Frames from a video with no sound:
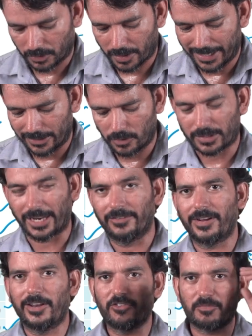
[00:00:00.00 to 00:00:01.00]
Okay, ignore time
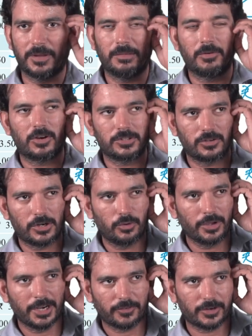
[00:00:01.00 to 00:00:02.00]
value of money because you are
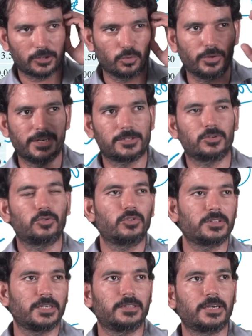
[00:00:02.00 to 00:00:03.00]
doing it for 2 years, so
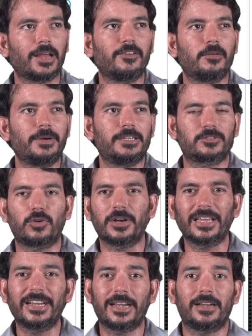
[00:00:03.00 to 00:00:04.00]
don't say that I will be
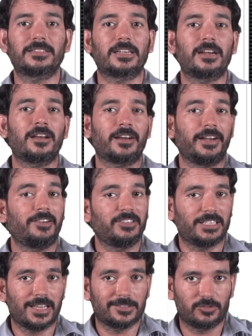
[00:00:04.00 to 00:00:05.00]
discounting it at a certain rate
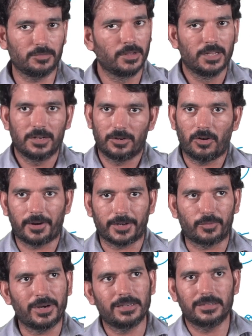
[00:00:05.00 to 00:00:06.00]
which I assume not
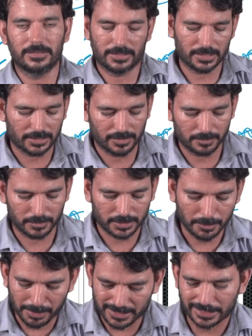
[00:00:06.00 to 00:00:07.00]
required. They
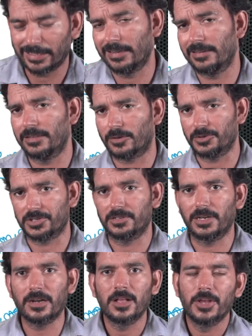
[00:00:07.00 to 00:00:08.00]
simply said it in the question
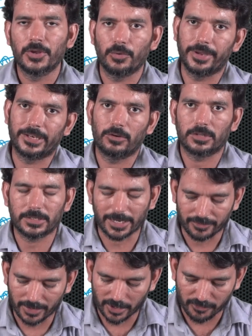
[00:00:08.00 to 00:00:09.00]
that you ignore the
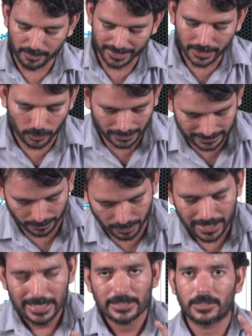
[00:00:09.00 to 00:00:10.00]
time value of money concept.
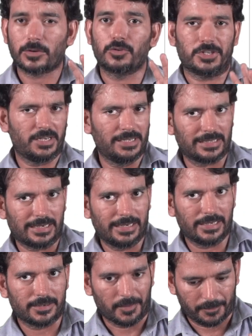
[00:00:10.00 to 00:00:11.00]
So the question is
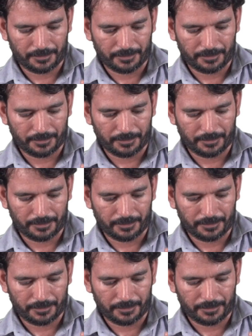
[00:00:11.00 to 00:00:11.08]
clear.